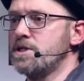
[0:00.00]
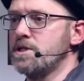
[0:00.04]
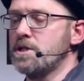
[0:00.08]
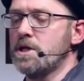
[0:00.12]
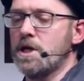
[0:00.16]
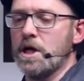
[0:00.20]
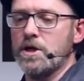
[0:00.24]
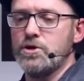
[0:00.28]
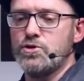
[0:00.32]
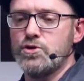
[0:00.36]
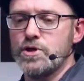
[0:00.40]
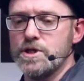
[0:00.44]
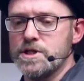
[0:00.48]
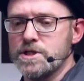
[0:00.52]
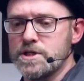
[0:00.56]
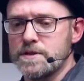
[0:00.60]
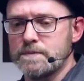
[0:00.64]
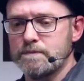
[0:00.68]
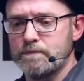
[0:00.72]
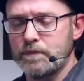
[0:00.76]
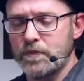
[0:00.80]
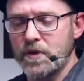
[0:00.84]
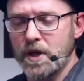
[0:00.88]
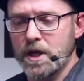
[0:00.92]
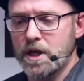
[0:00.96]
and
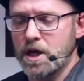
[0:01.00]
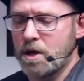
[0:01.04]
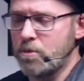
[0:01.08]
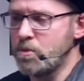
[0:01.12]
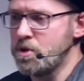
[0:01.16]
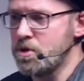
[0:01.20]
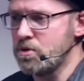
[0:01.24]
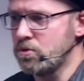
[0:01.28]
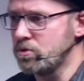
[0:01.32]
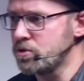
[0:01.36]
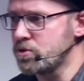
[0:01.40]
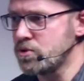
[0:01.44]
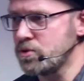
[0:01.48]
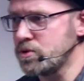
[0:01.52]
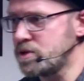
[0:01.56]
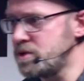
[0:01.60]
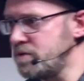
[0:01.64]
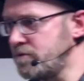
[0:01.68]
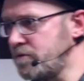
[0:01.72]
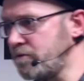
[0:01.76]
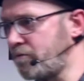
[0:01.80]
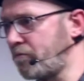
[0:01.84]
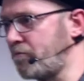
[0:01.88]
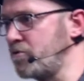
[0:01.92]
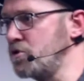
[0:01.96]
countries. They come in all
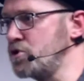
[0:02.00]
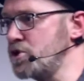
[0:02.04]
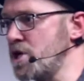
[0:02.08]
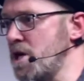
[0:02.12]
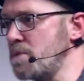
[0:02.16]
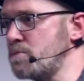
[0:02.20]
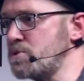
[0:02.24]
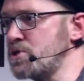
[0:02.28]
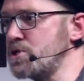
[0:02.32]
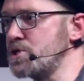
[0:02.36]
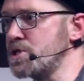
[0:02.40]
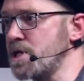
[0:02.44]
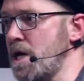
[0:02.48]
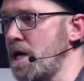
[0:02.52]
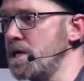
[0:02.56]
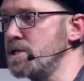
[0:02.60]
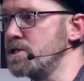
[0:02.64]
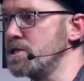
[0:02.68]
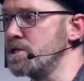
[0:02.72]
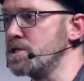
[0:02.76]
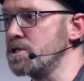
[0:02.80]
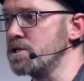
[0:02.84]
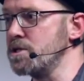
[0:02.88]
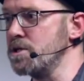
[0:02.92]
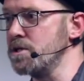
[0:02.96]
sorts of different shapes and
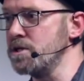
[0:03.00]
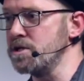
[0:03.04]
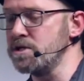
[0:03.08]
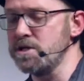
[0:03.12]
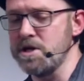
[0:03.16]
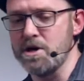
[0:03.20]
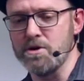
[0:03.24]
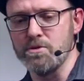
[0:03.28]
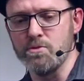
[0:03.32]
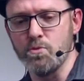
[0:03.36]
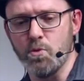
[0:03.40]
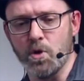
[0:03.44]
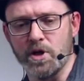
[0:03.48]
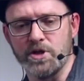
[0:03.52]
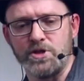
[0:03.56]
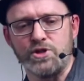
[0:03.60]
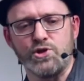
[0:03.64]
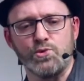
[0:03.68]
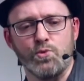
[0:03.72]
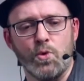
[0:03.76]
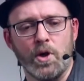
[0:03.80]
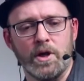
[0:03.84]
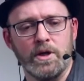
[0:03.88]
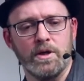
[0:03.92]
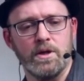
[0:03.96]
sizes, so there's no
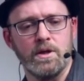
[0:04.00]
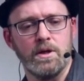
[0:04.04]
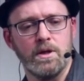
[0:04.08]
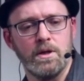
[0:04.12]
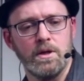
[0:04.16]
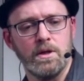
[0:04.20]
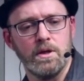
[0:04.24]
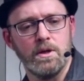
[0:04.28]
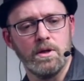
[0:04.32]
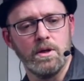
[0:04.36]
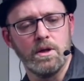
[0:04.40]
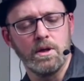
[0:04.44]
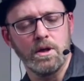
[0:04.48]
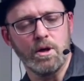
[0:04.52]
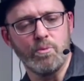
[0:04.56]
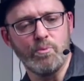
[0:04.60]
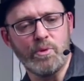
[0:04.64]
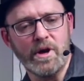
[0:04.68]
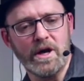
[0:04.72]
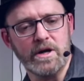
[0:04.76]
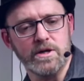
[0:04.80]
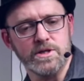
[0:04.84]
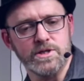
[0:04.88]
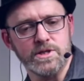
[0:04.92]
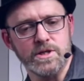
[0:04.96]
one-to-one
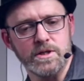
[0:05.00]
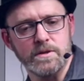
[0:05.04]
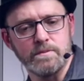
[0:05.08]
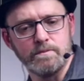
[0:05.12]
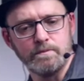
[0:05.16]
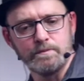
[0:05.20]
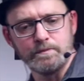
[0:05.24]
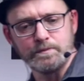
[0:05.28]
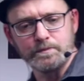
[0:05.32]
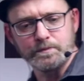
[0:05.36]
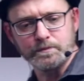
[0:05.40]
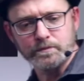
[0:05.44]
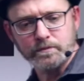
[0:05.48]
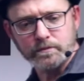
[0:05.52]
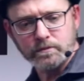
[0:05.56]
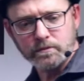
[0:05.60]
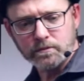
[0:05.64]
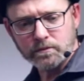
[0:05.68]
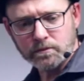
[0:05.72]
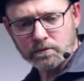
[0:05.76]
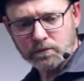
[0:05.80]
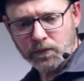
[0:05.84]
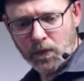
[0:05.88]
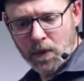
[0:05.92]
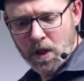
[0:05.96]
comparison.
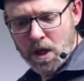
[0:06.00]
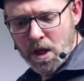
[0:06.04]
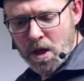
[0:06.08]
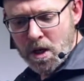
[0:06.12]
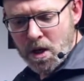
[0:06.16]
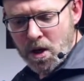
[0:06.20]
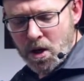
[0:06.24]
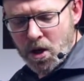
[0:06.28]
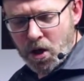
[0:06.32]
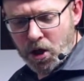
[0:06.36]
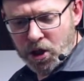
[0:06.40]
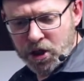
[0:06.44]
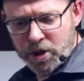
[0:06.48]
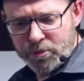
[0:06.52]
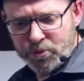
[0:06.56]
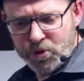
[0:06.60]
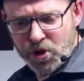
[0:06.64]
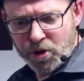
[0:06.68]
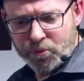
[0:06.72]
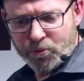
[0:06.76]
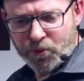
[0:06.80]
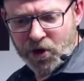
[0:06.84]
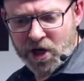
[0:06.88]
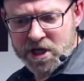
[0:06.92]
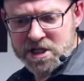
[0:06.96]
On a
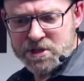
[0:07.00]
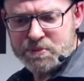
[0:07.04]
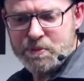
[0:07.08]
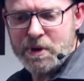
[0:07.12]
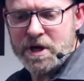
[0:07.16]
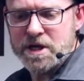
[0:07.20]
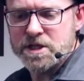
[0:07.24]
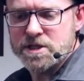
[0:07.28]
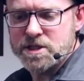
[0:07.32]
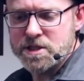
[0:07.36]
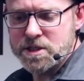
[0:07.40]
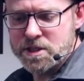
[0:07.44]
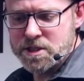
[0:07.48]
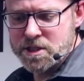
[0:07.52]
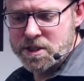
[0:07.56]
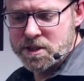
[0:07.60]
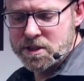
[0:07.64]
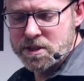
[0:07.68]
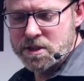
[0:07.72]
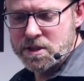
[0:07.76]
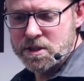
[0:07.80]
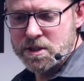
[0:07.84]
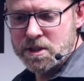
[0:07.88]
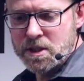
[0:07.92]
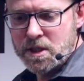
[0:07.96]
pure price basis,
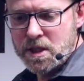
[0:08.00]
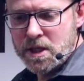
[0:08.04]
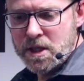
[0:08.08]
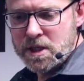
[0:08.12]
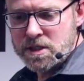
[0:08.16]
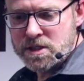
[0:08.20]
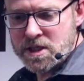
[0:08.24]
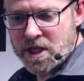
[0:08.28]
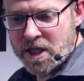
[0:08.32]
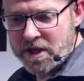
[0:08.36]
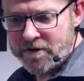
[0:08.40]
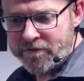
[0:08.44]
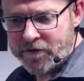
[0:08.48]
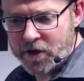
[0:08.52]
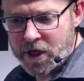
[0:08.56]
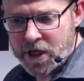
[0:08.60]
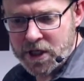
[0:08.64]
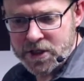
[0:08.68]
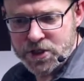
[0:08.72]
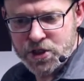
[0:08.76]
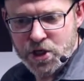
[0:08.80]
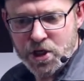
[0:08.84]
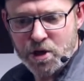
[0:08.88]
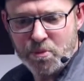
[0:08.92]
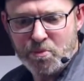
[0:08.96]
South
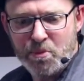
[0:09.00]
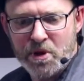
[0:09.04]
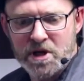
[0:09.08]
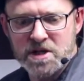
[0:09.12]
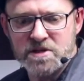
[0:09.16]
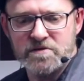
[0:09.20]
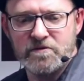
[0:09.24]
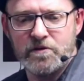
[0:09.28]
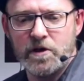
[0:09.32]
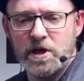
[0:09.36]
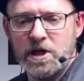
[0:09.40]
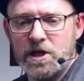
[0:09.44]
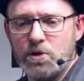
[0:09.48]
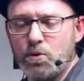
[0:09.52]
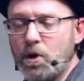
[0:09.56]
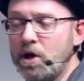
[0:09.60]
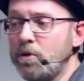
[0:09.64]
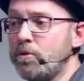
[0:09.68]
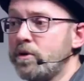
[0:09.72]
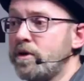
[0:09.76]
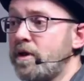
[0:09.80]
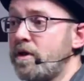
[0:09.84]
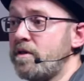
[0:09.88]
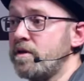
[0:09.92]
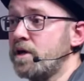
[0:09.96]
Africa actually compares fairly
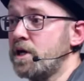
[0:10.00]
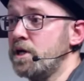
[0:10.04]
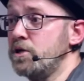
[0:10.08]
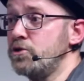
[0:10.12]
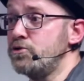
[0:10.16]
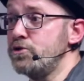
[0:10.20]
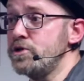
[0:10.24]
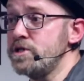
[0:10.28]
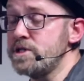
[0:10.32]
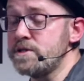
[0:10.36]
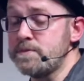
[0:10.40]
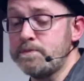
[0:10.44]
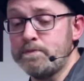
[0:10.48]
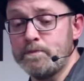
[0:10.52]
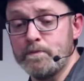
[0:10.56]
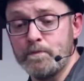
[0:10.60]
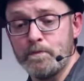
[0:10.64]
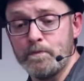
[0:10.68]
well with other countries.